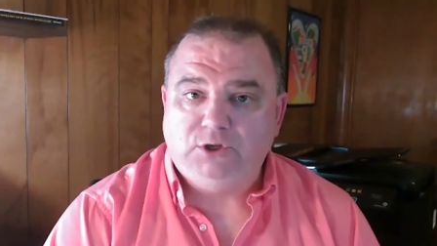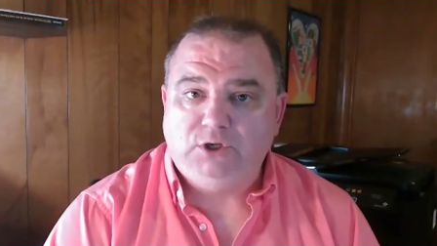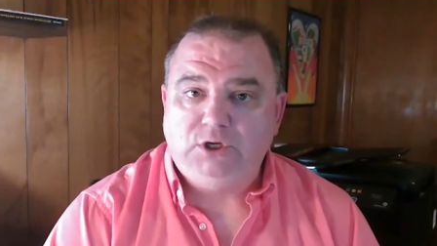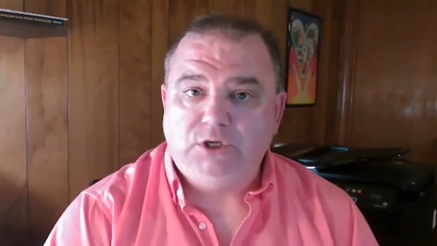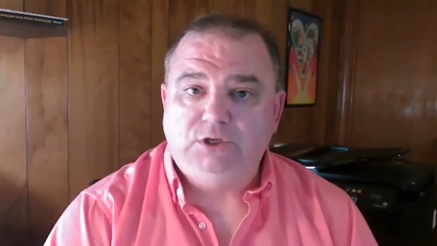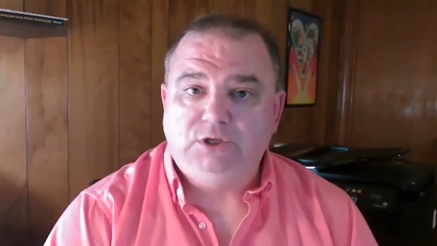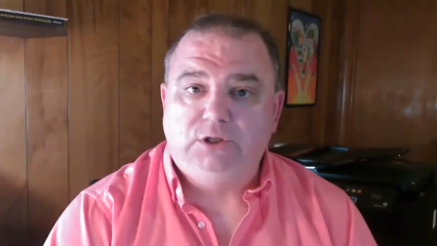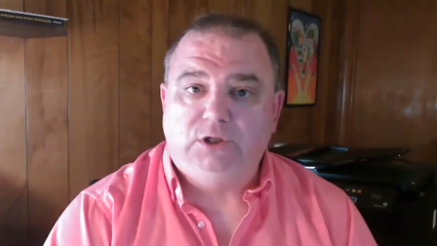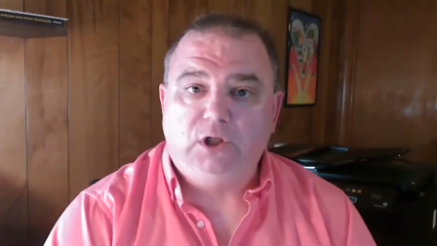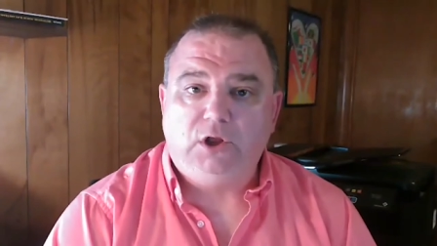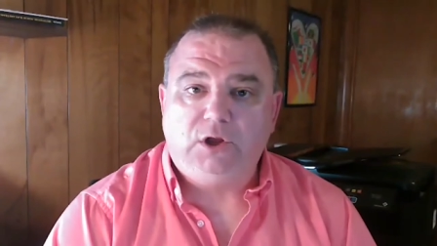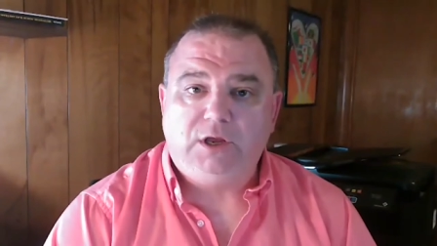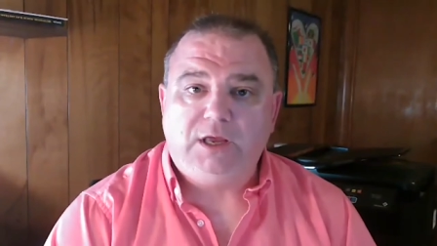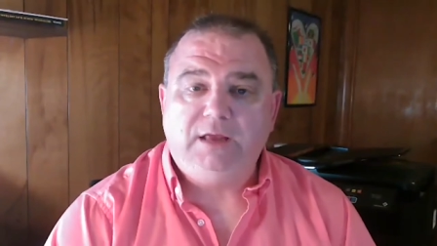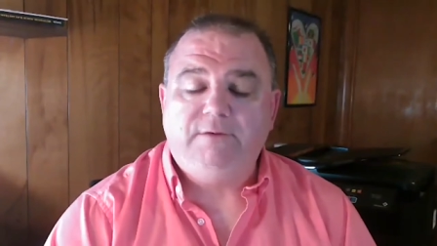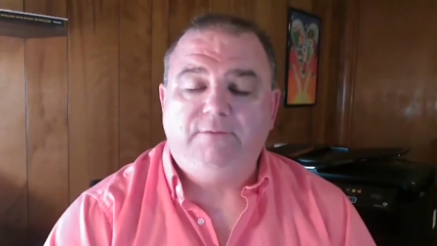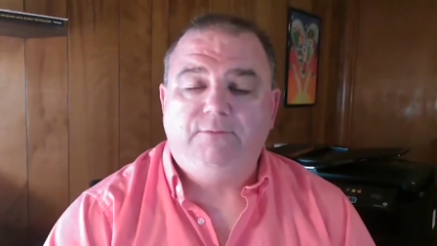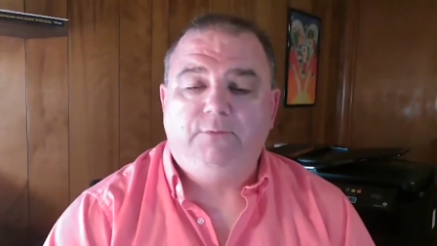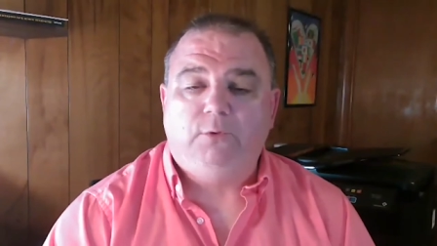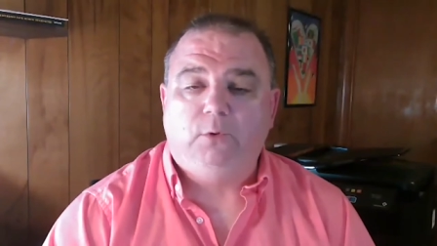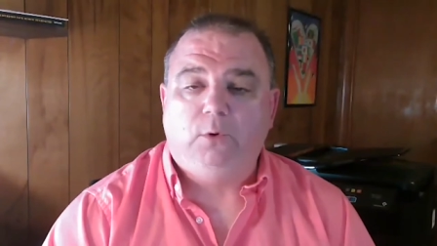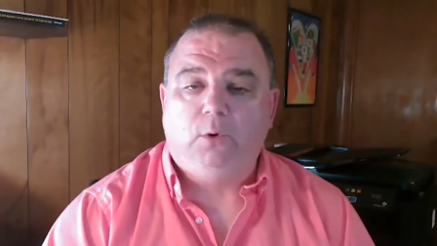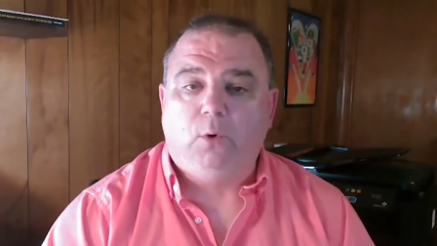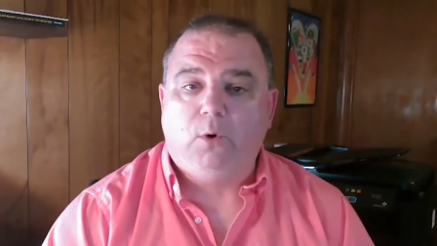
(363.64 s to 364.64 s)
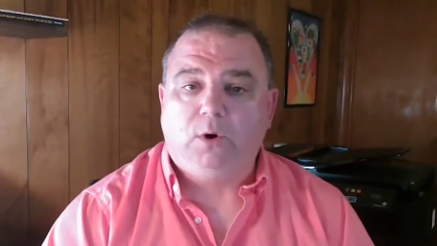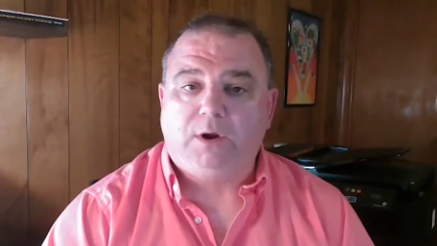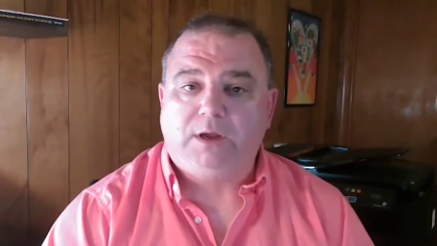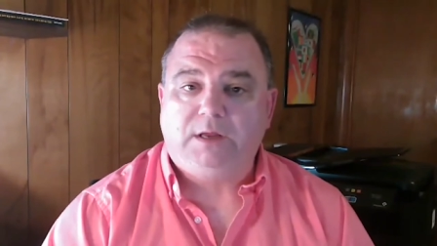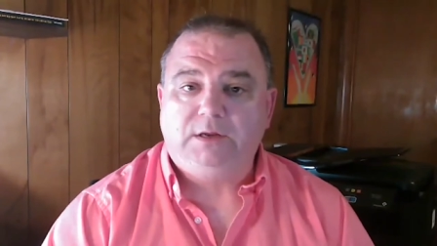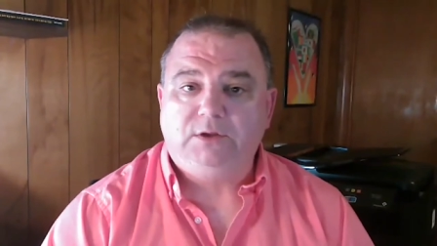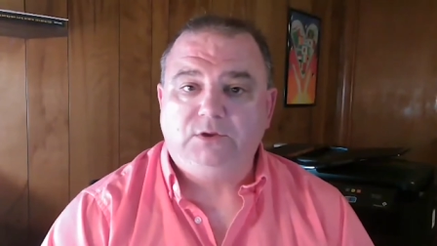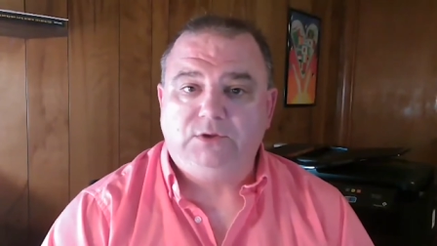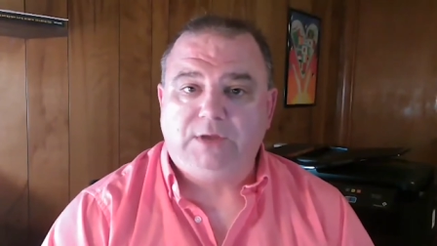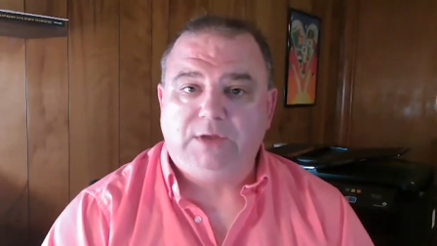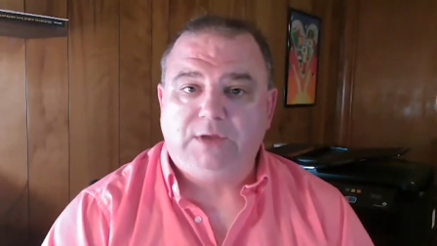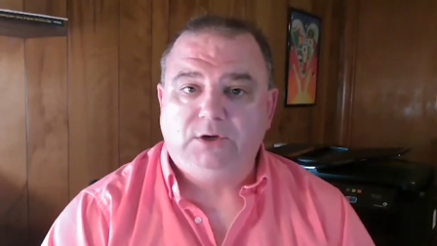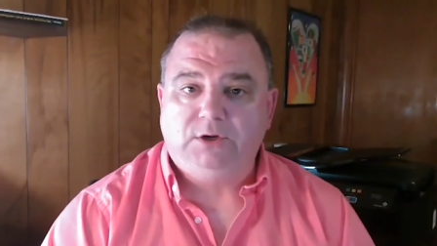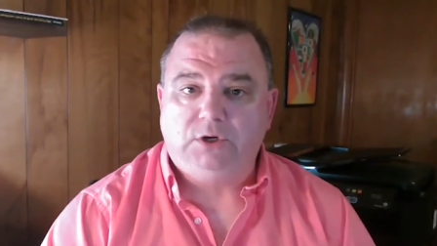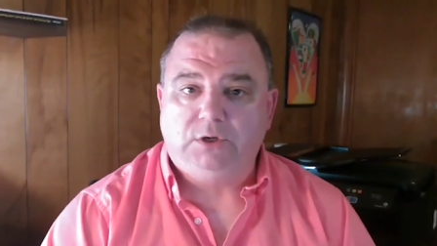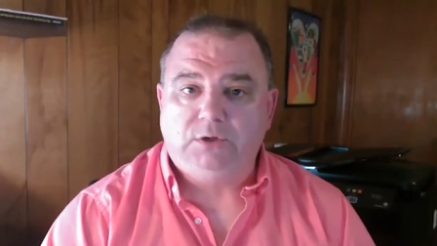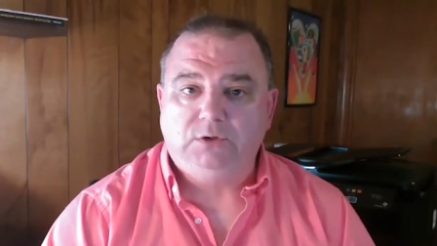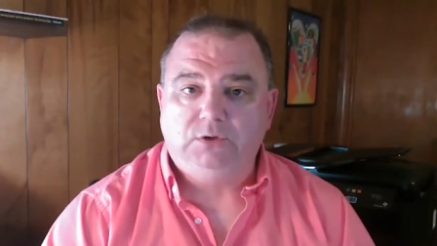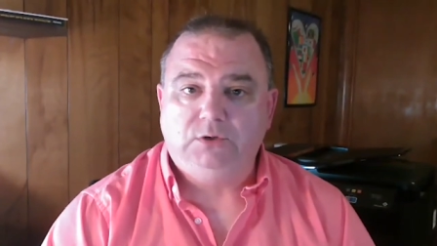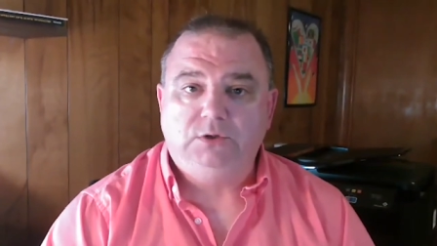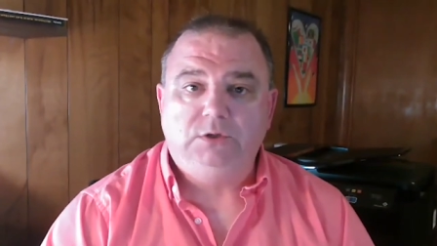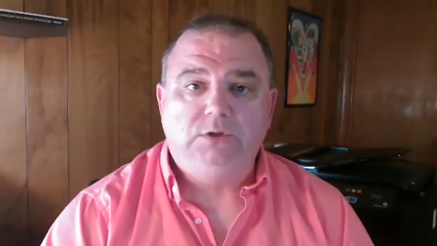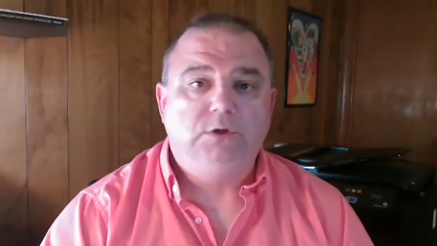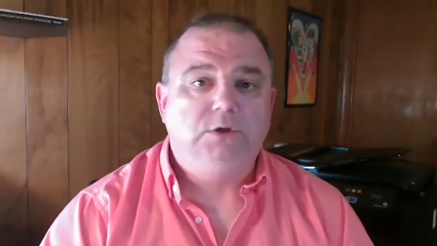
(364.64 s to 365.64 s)
she's looking for
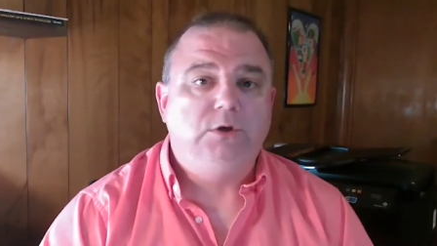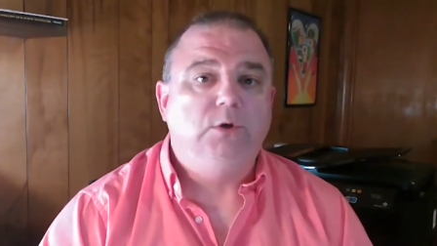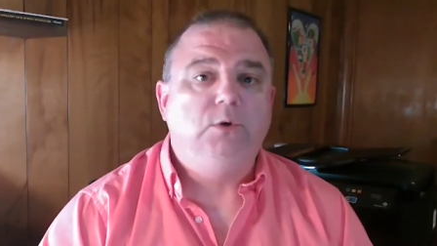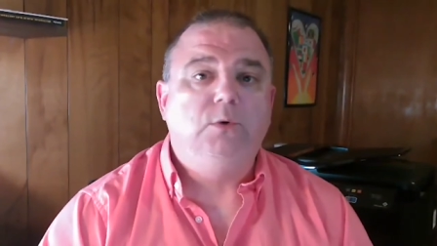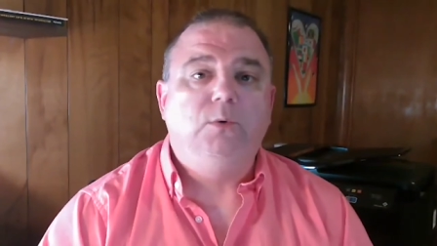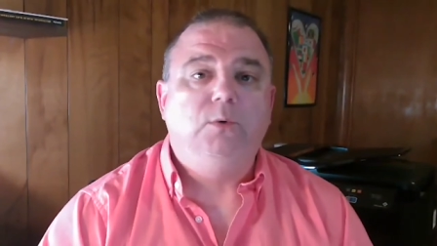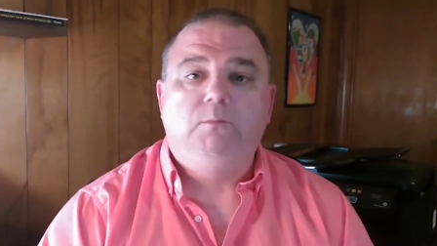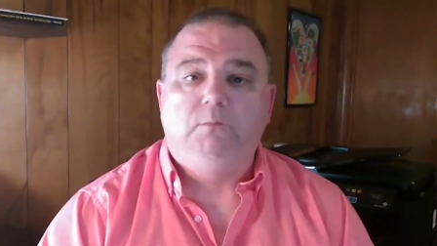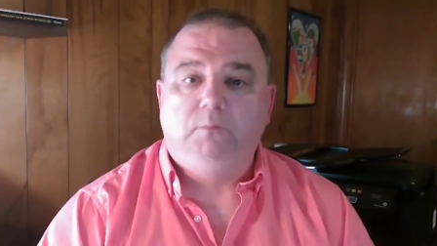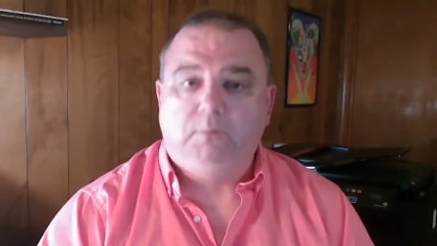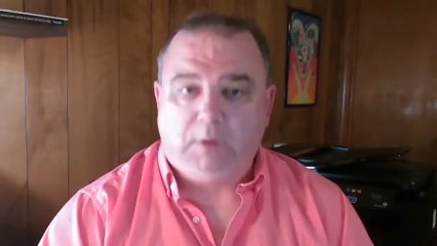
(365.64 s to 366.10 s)
organizations to